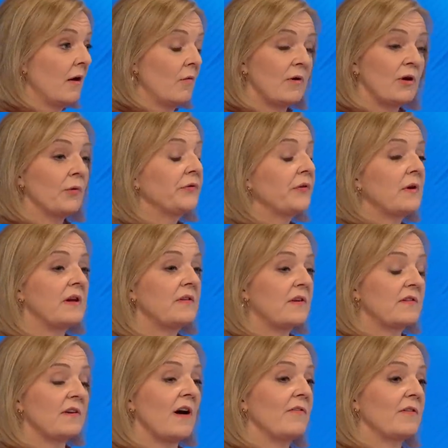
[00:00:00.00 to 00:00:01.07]
We also need
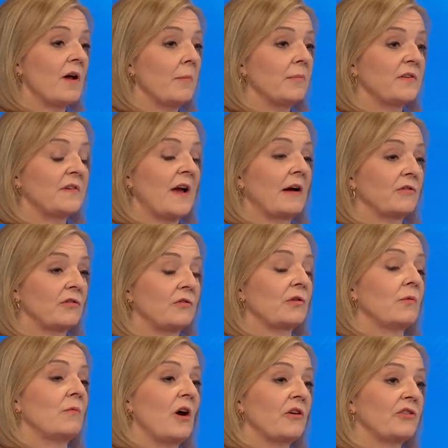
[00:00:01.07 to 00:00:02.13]
to toughen up the sanctions
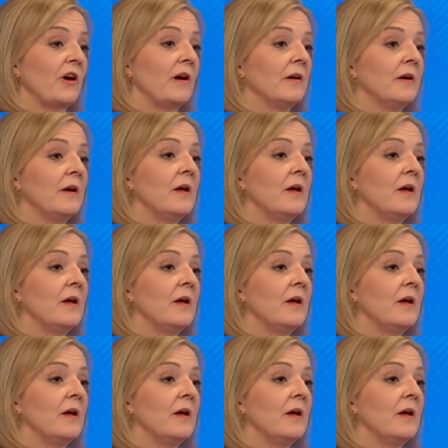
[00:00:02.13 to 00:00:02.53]
on Russia.